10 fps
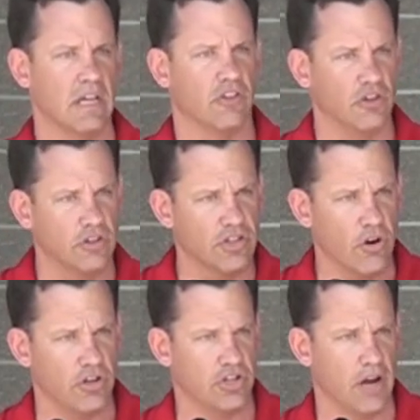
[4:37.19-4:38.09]
As your
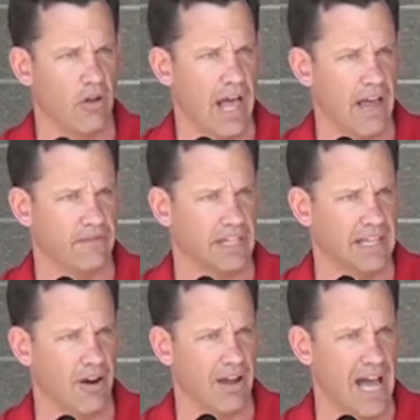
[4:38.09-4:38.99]
Attorney General, I have to
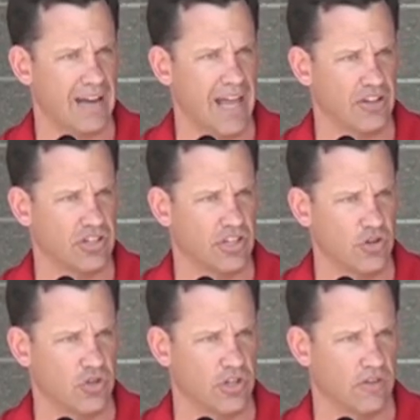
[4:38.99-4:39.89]
carry out
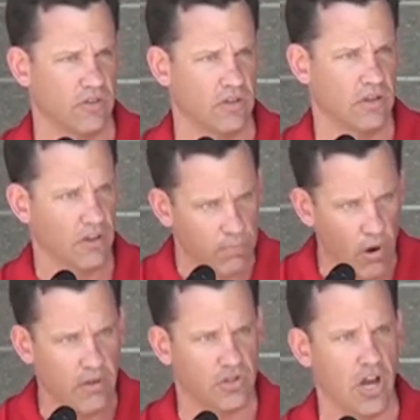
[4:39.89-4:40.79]
executions as
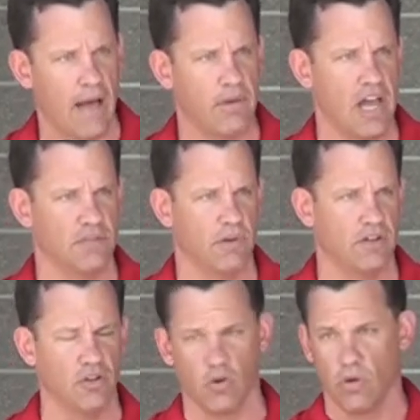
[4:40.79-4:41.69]
part of the job you asked me to
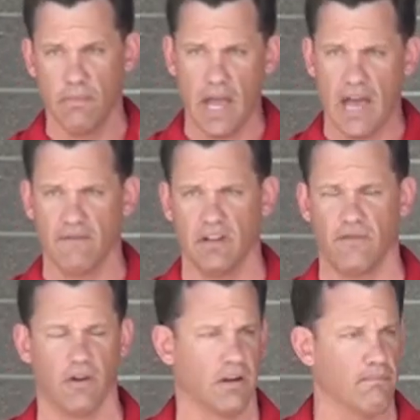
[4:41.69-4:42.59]
do. And we may have
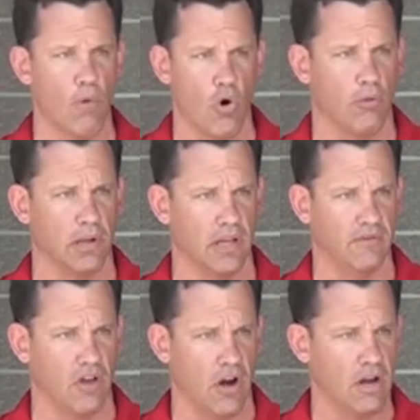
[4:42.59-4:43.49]
differing moral
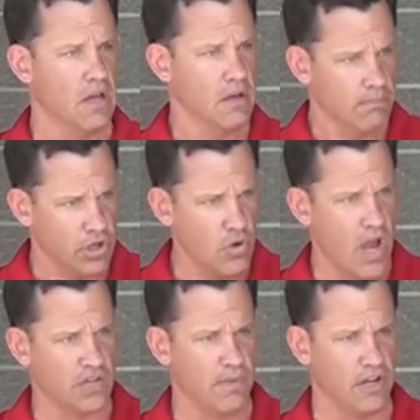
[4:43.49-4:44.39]
beliefs on it, but you
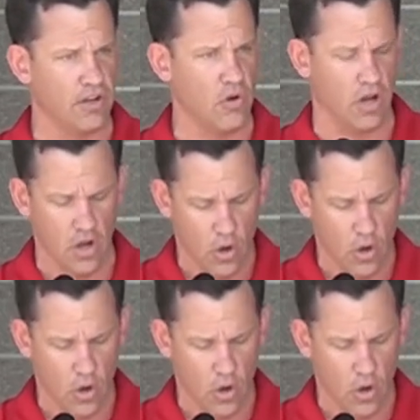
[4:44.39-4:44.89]
asked me to do it.